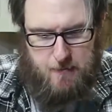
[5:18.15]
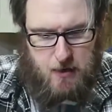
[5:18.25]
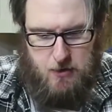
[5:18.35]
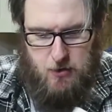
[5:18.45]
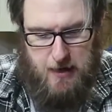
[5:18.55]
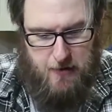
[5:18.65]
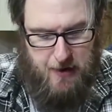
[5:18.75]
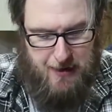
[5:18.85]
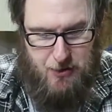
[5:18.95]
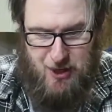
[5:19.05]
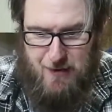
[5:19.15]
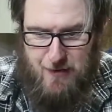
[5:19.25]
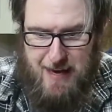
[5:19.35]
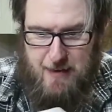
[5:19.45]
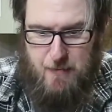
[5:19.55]
I'm not sure how they
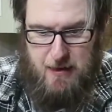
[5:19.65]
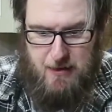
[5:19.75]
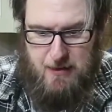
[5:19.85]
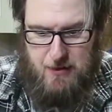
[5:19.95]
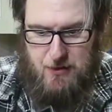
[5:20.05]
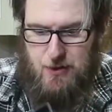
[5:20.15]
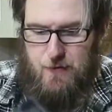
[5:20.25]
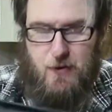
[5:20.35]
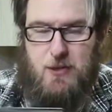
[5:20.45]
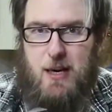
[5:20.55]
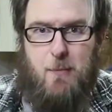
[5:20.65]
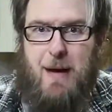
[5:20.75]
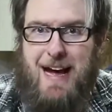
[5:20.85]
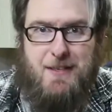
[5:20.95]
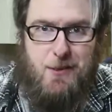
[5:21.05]
achieve that, because this just feels like a
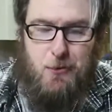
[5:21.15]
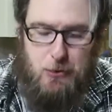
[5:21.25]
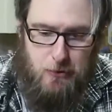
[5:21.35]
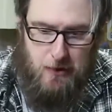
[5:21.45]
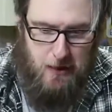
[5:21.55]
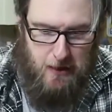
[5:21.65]
pass-through.